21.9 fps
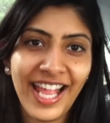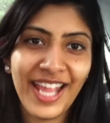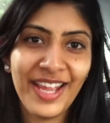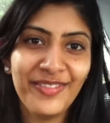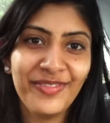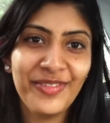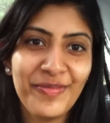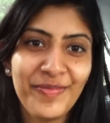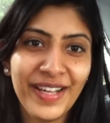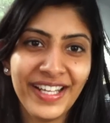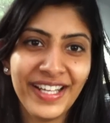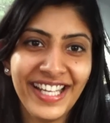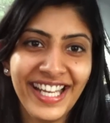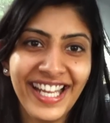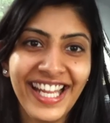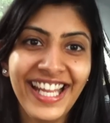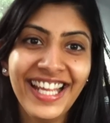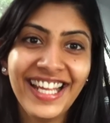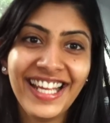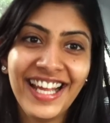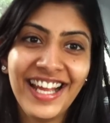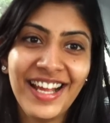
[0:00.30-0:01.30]
Hi
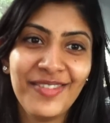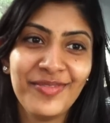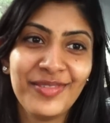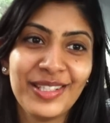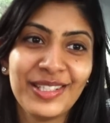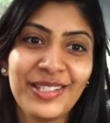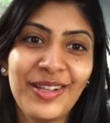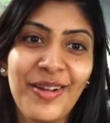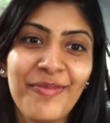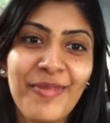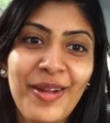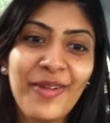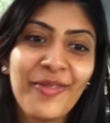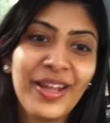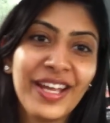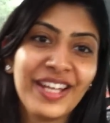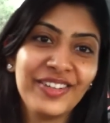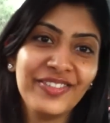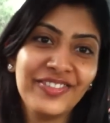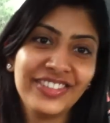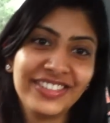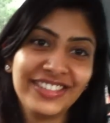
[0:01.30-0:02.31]
everybody, I'm just on my
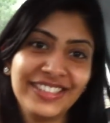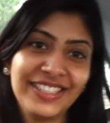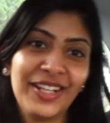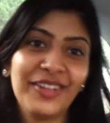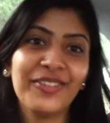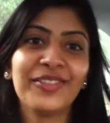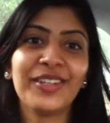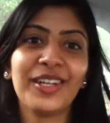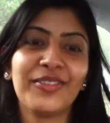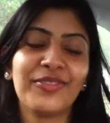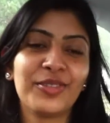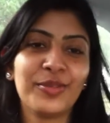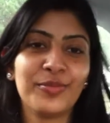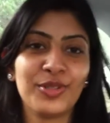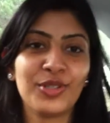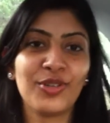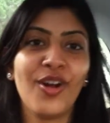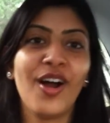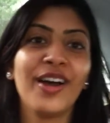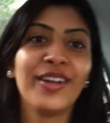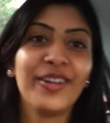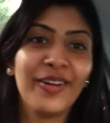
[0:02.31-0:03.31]
way to Philadelphia from
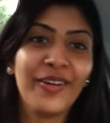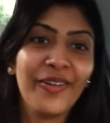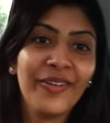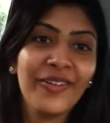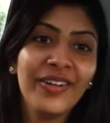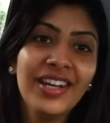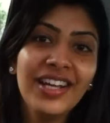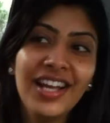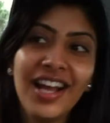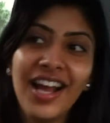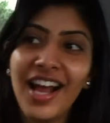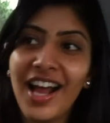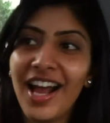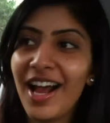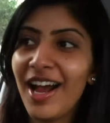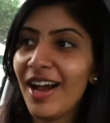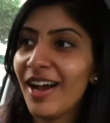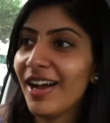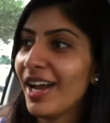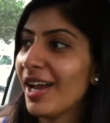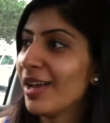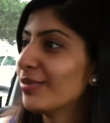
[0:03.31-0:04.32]
Toronto
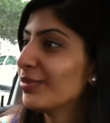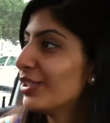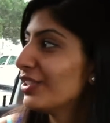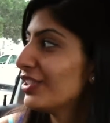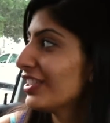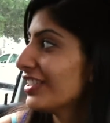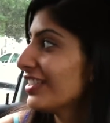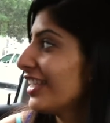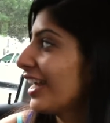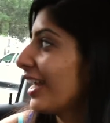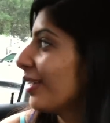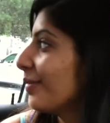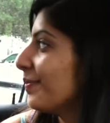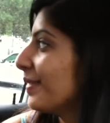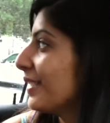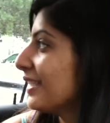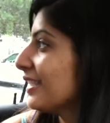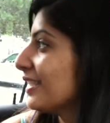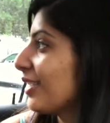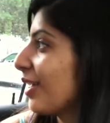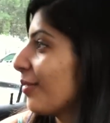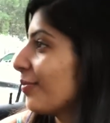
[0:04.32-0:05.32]
uh, and we're just at a
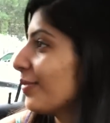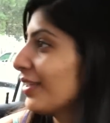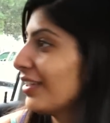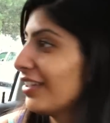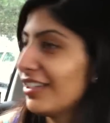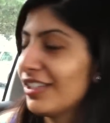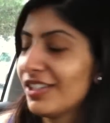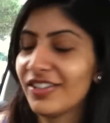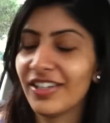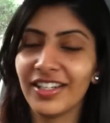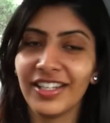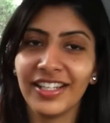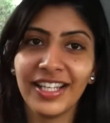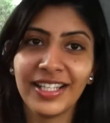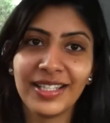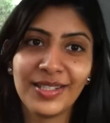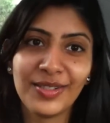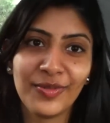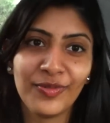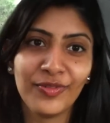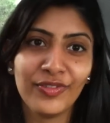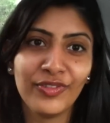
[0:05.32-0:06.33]
pit stop here trying to
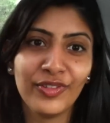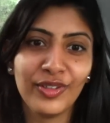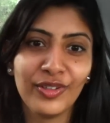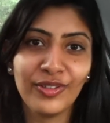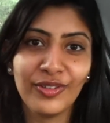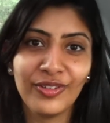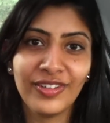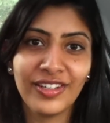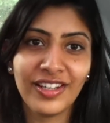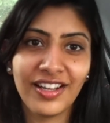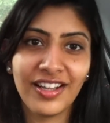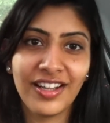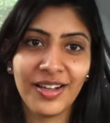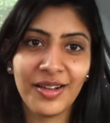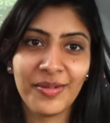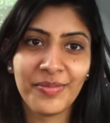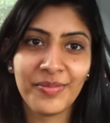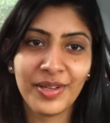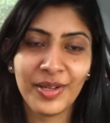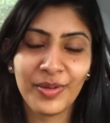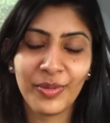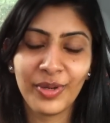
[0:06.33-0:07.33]
get some food
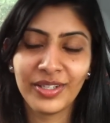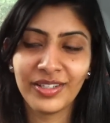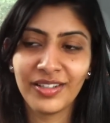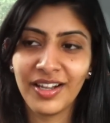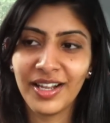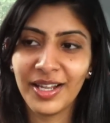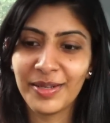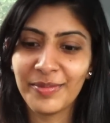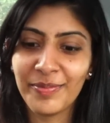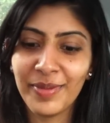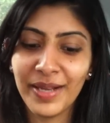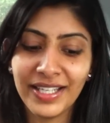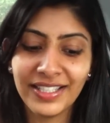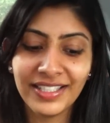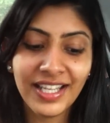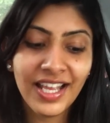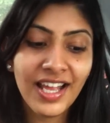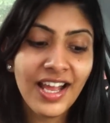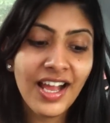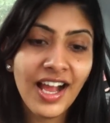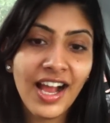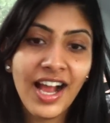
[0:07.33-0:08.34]
um, and whatnot but
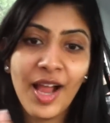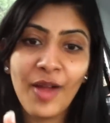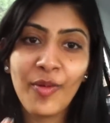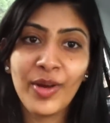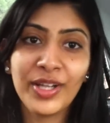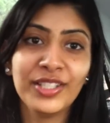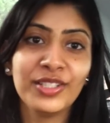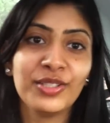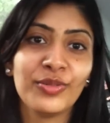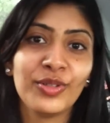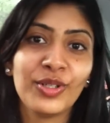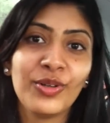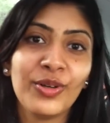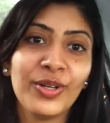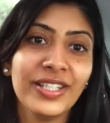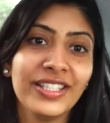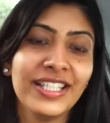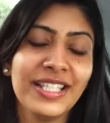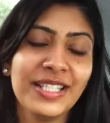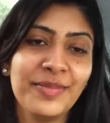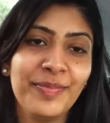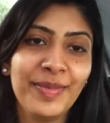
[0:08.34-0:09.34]
I wanted to
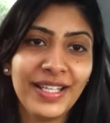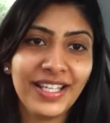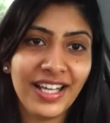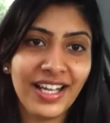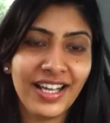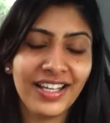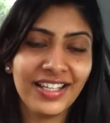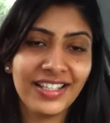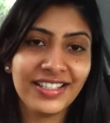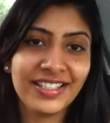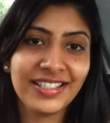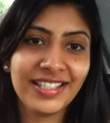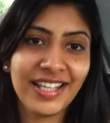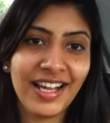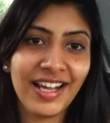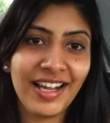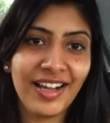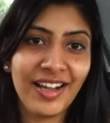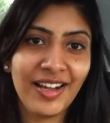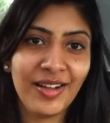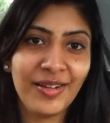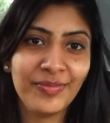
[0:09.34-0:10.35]
record this because
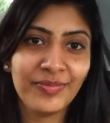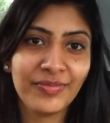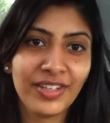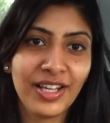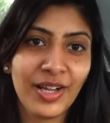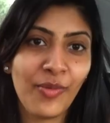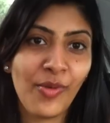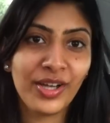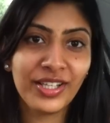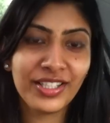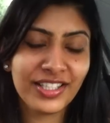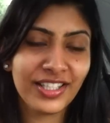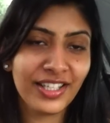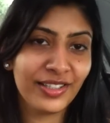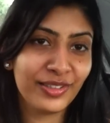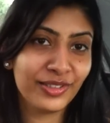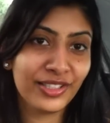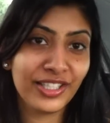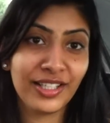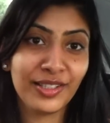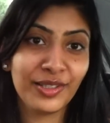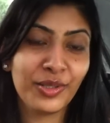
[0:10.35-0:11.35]
um, I wanted to
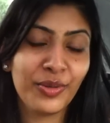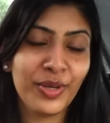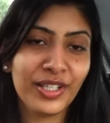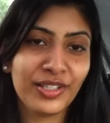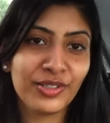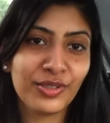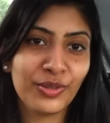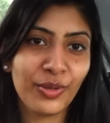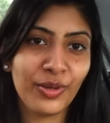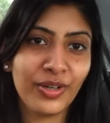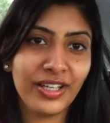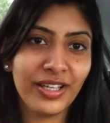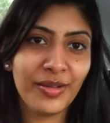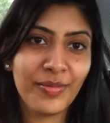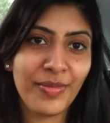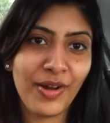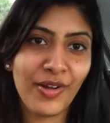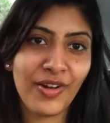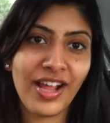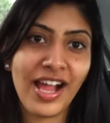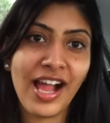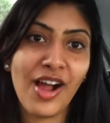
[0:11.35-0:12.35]
tell a quick story
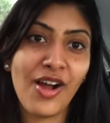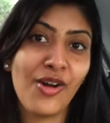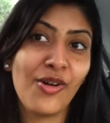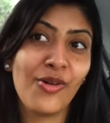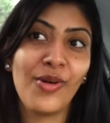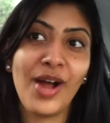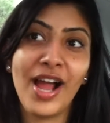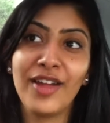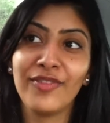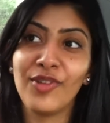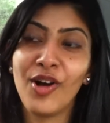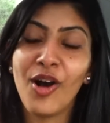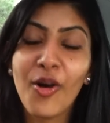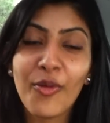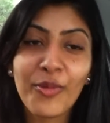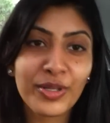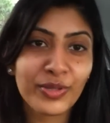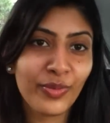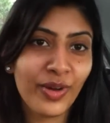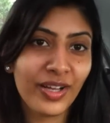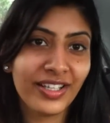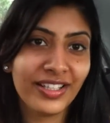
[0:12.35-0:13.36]
about how I've
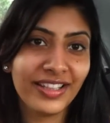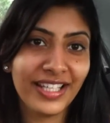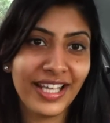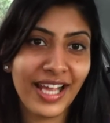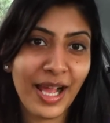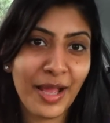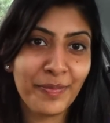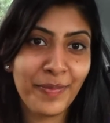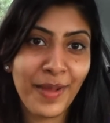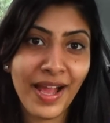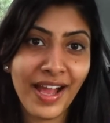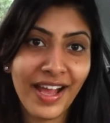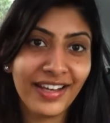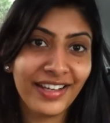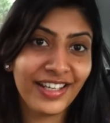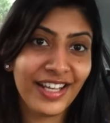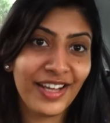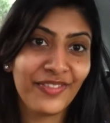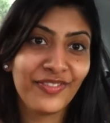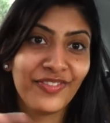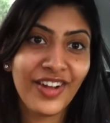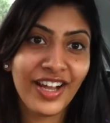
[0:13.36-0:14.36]
always wanted the iPad
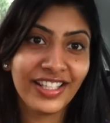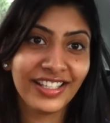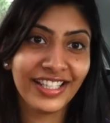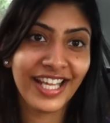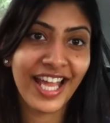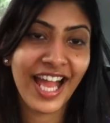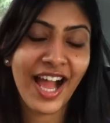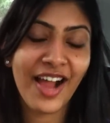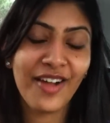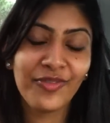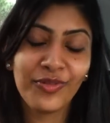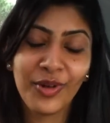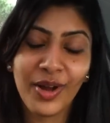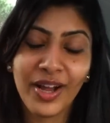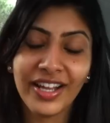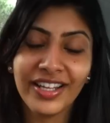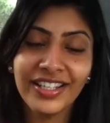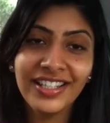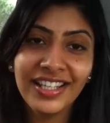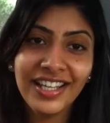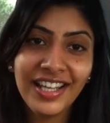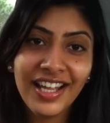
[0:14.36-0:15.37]
and I finally have
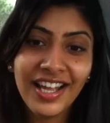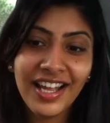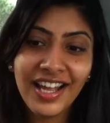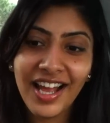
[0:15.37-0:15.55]
one.